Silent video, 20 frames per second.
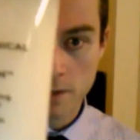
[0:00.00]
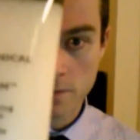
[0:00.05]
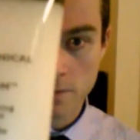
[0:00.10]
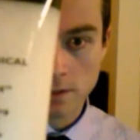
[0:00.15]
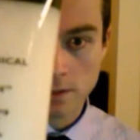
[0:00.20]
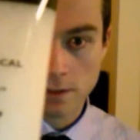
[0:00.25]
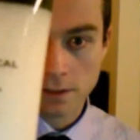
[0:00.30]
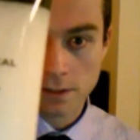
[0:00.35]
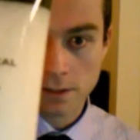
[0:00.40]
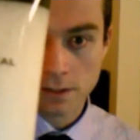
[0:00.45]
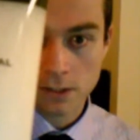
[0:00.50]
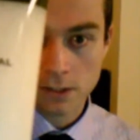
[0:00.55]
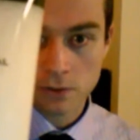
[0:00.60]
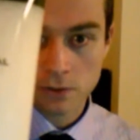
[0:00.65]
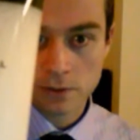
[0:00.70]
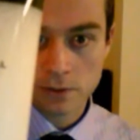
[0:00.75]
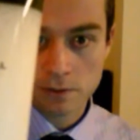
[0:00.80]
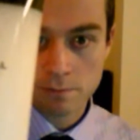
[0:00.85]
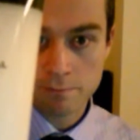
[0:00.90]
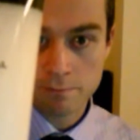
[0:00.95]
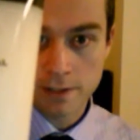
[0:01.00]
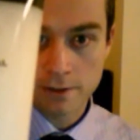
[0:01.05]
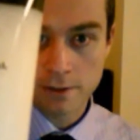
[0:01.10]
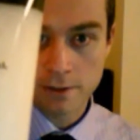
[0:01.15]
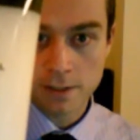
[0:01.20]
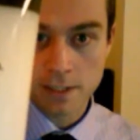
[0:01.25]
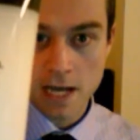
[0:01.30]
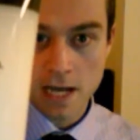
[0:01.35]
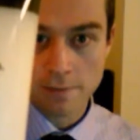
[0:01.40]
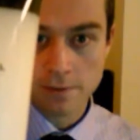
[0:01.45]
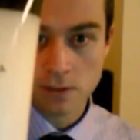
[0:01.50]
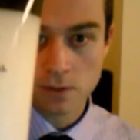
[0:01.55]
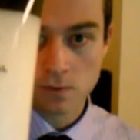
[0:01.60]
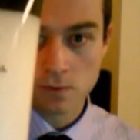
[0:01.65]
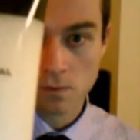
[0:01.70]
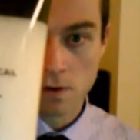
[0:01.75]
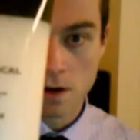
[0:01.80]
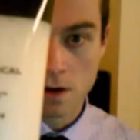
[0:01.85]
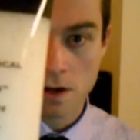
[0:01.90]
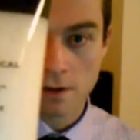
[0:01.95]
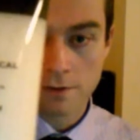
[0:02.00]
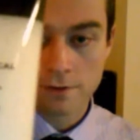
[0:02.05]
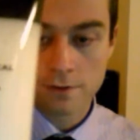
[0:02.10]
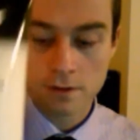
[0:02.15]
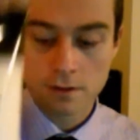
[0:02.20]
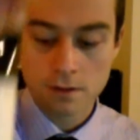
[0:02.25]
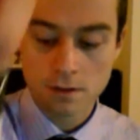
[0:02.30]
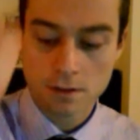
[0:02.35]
want to look into is Peter Thomas Roth